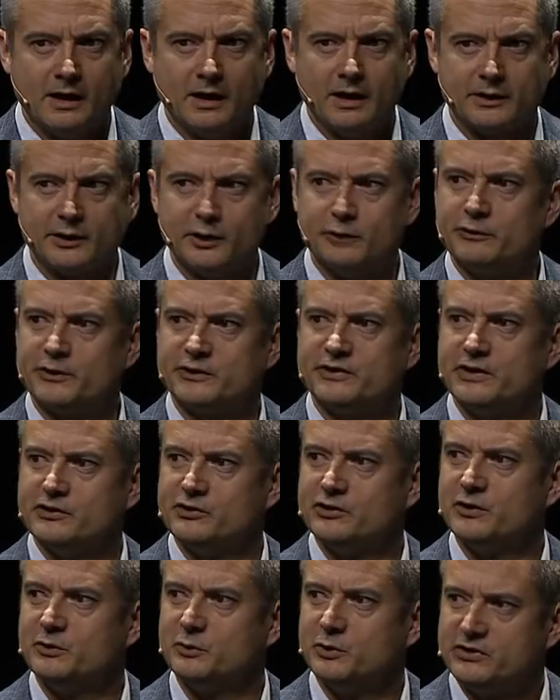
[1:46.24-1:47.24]
A
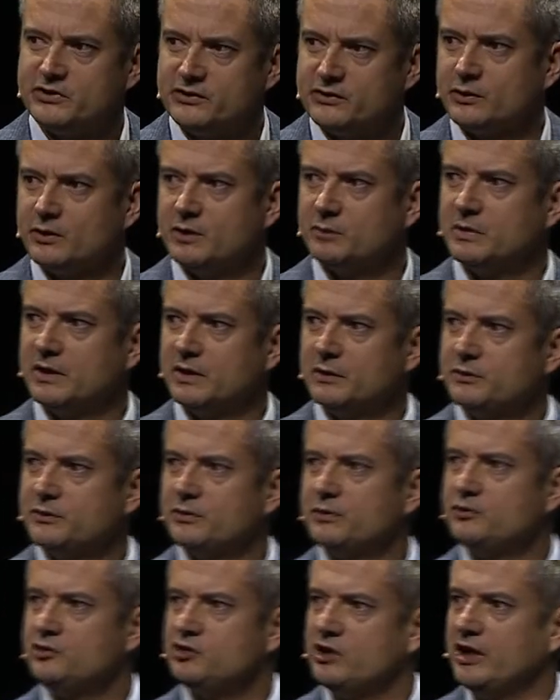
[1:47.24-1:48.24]
conversation which is all
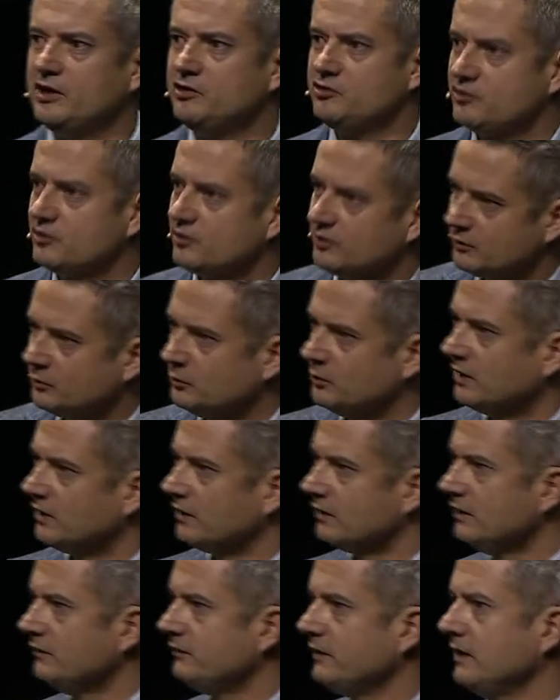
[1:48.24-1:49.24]
about change. We are
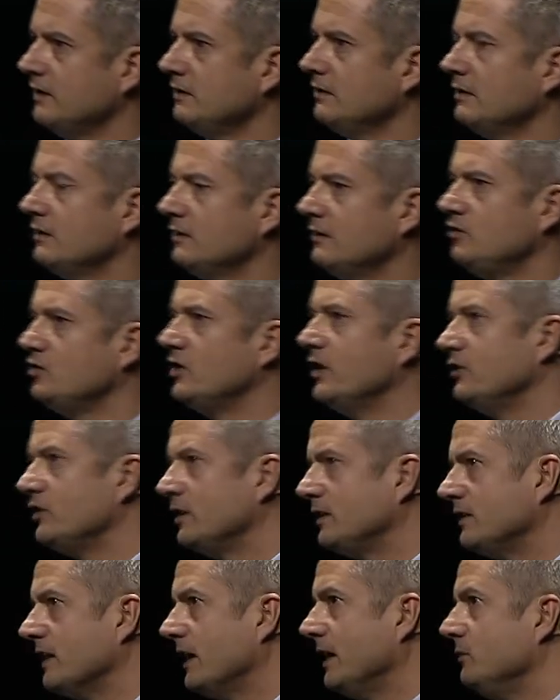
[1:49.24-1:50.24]
living in uh,
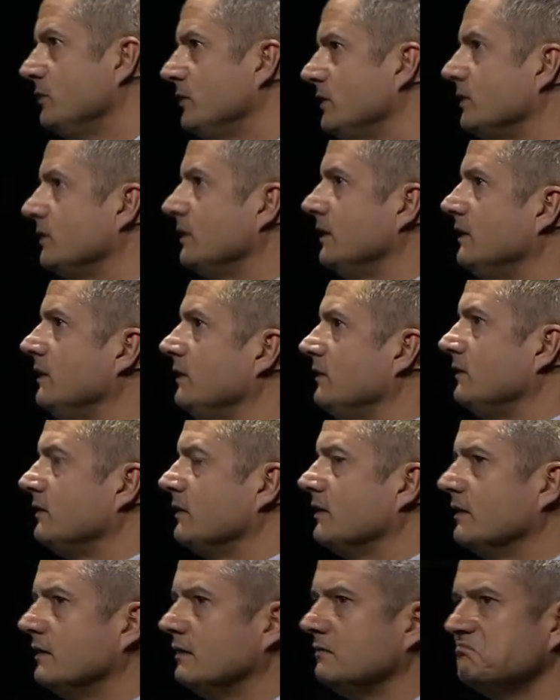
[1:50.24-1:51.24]
changing times. It is
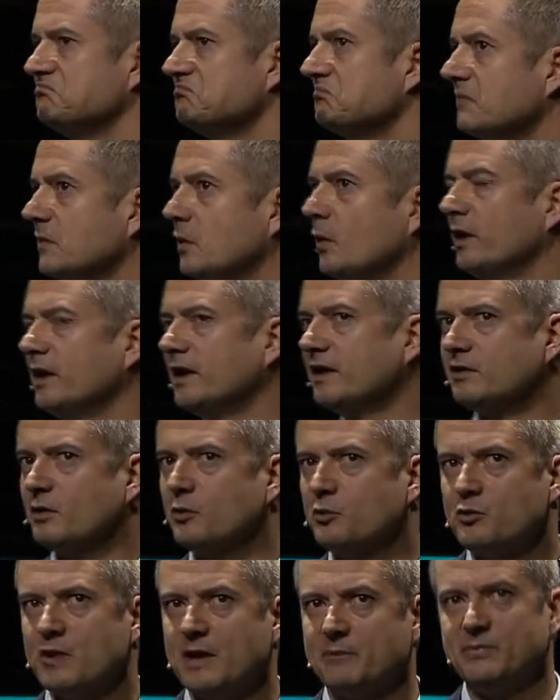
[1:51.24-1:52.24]
uh, going at
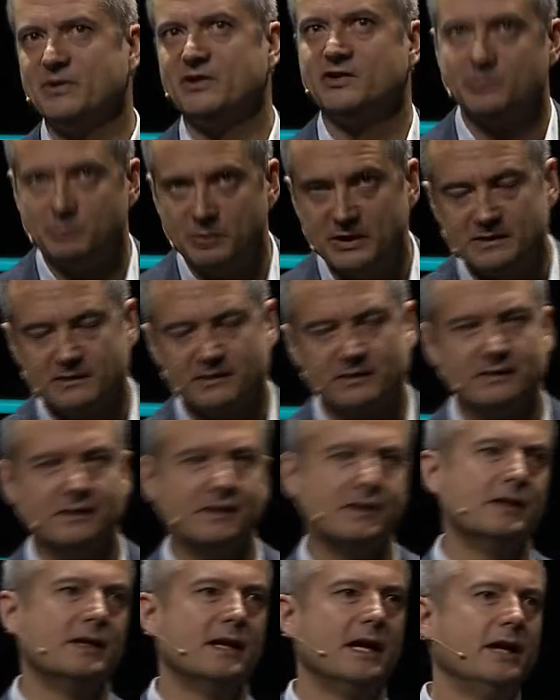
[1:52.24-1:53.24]
rapid speed,
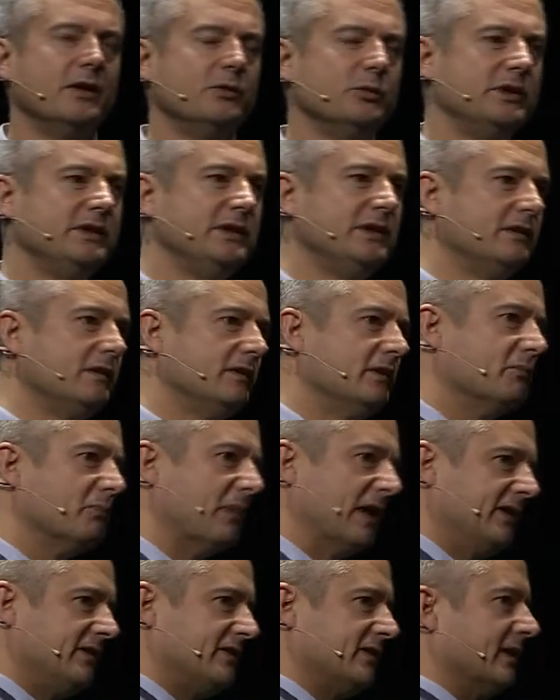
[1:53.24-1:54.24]
and we need the
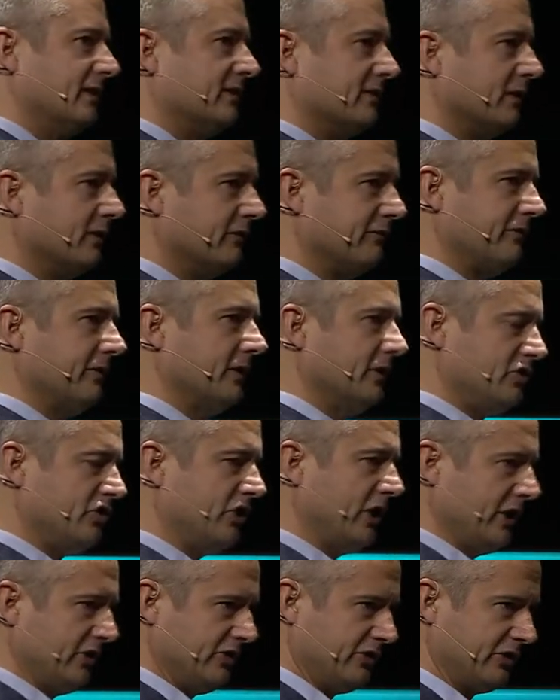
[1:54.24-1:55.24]
mindset of
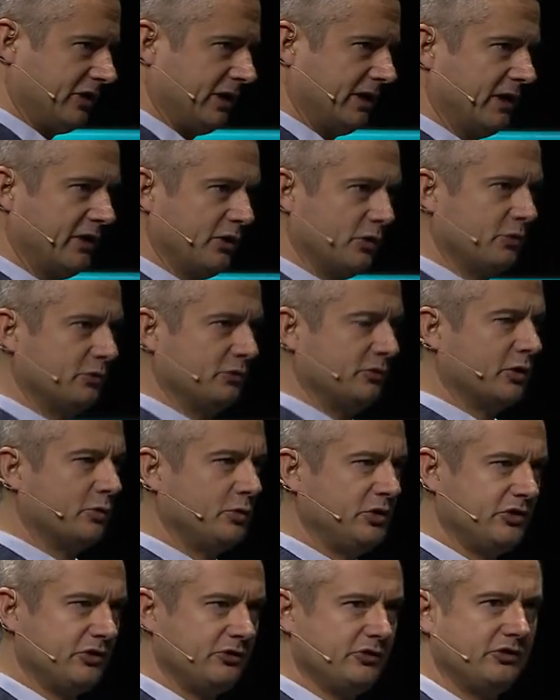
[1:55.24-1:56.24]
change. And I know,
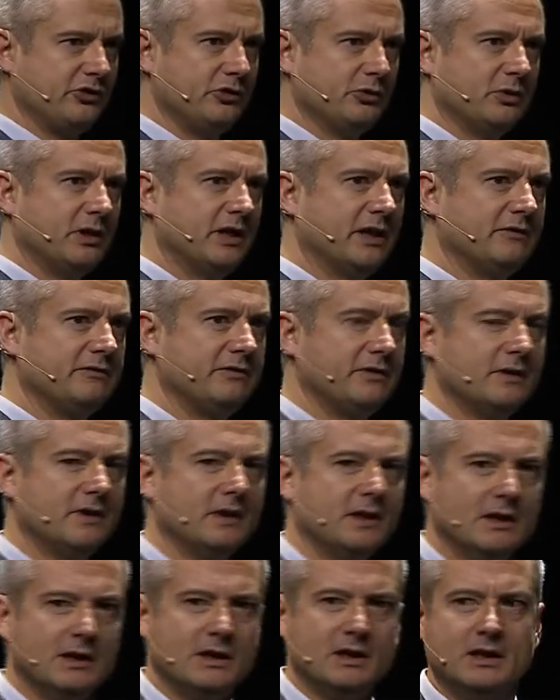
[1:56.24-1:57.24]
Norwegians, you have
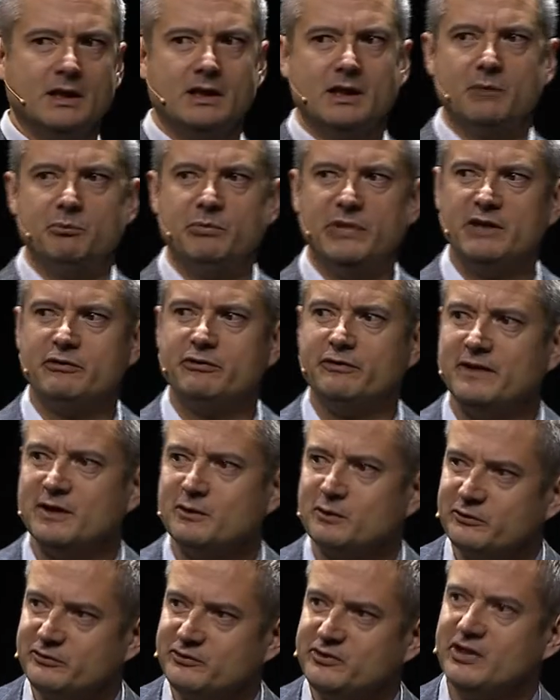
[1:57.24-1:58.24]
a big
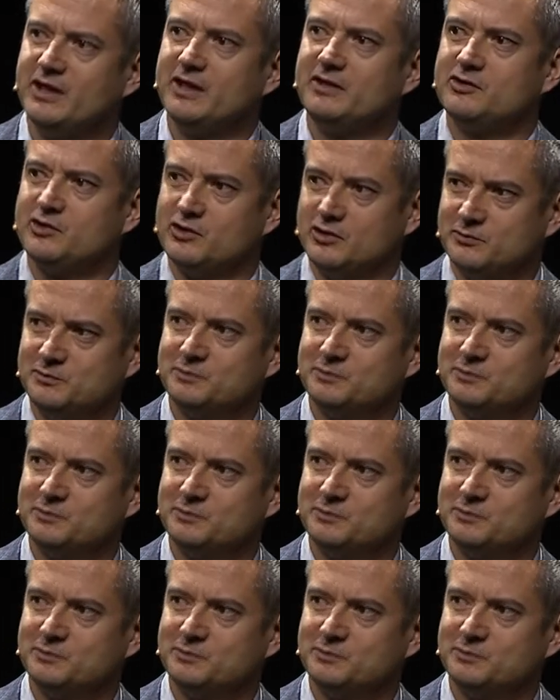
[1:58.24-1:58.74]
fear of change